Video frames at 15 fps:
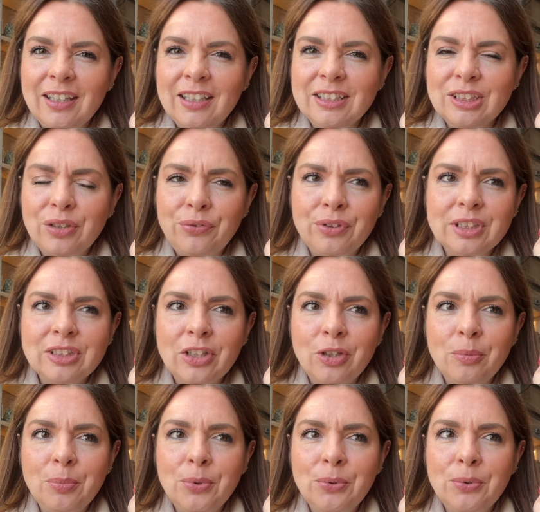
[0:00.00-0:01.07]
So for
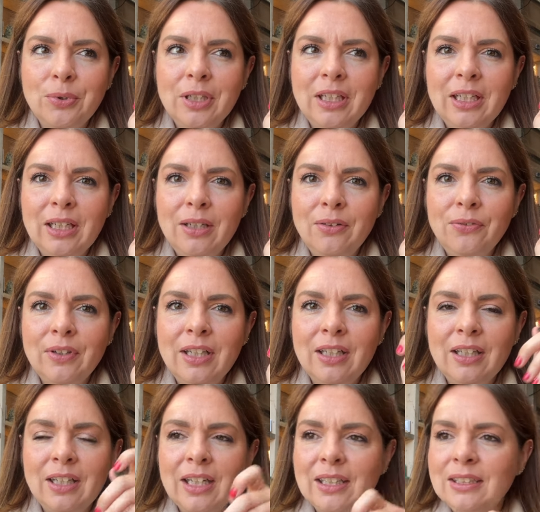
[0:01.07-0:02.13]
example, if
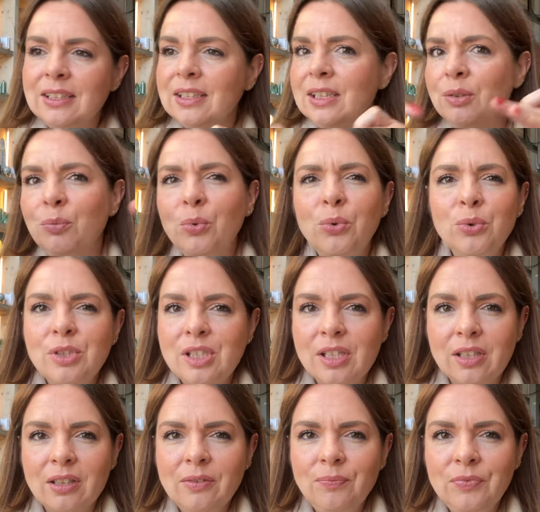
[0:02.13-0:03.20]
it landed in
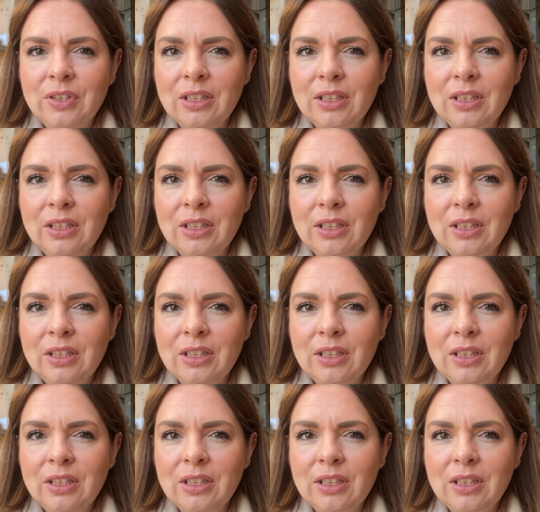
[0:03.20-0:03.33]
water,